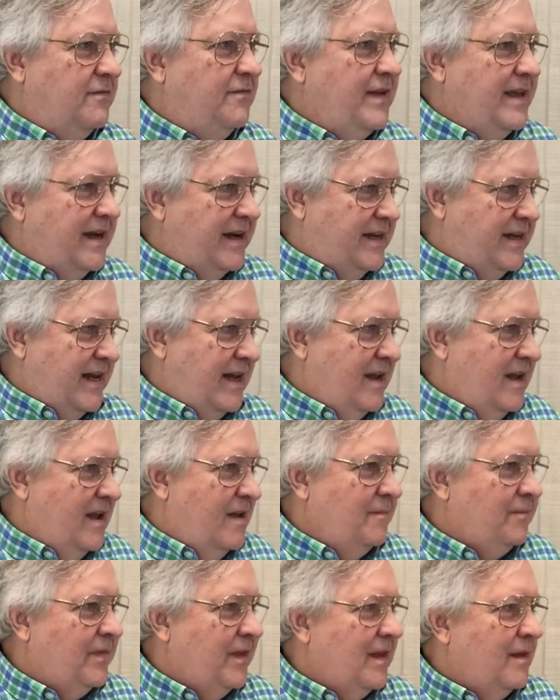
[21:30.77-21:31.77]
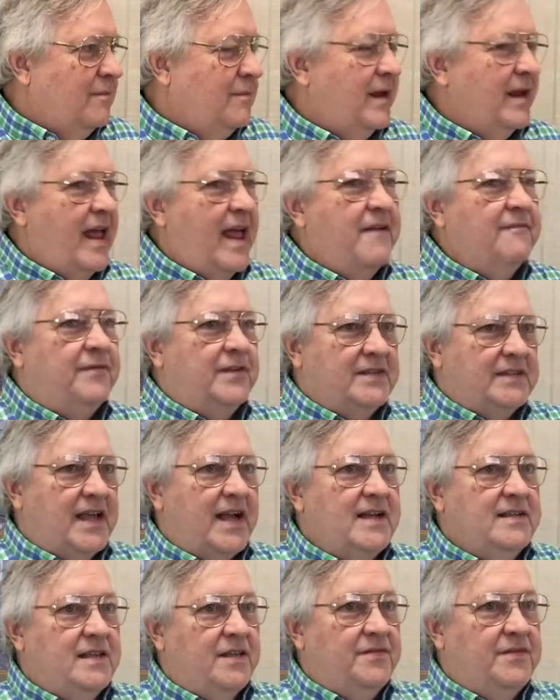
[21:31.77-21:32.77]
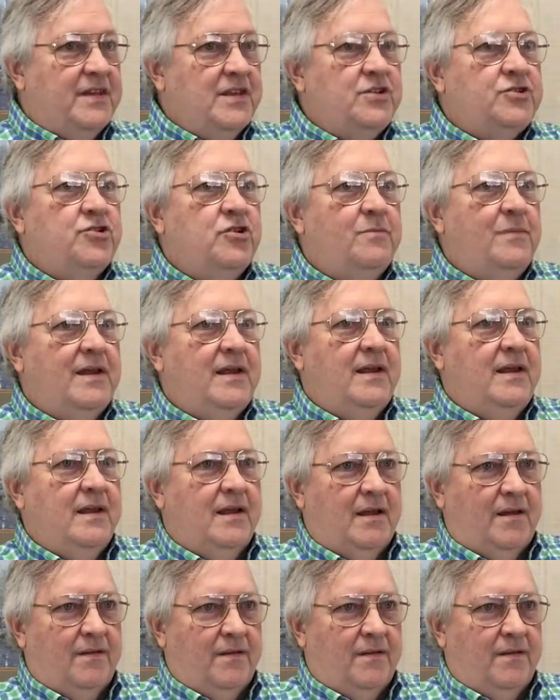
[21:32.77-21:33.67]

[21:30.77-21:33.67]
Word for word: divinity, but emphasized that this should be,